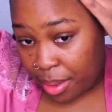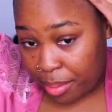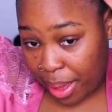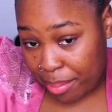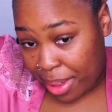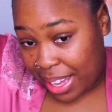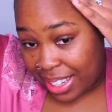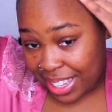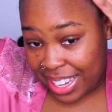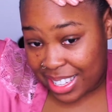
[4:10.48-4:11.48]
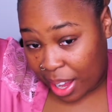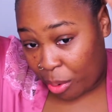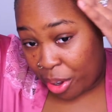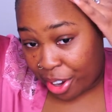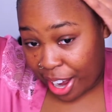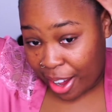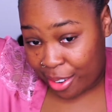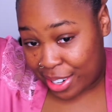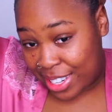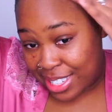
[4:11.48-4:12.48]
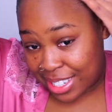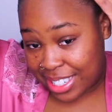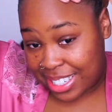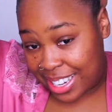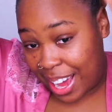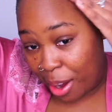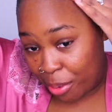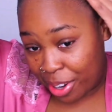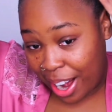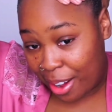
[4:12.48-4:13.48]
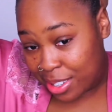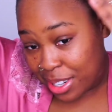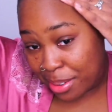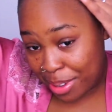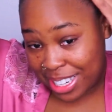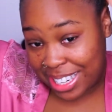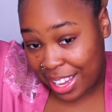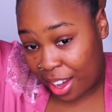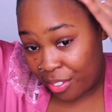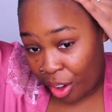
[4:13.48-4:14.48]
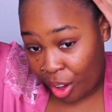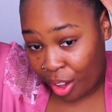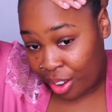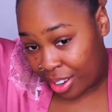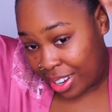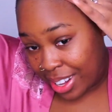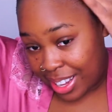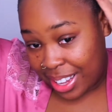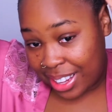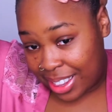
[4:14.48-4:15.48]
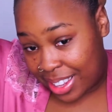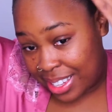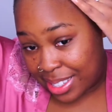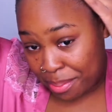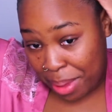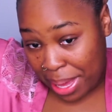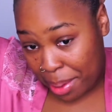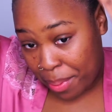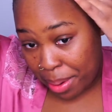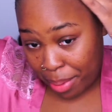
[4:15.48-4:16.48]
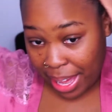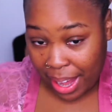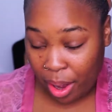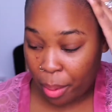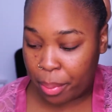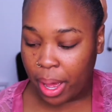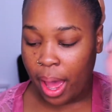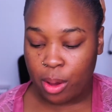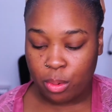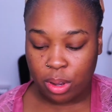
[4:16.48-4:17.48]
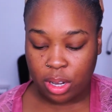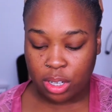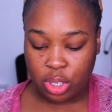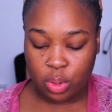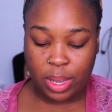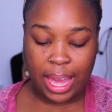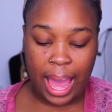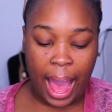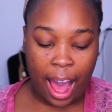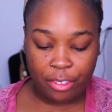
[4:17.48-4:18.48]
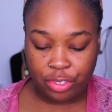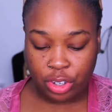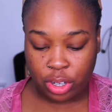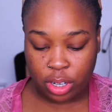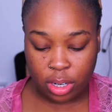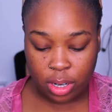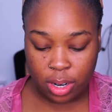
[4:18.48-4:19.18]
My main thing is I wonder how it is gonna t I wonder how it's gonna be to take off all this makeup in my hair, but I will do it after,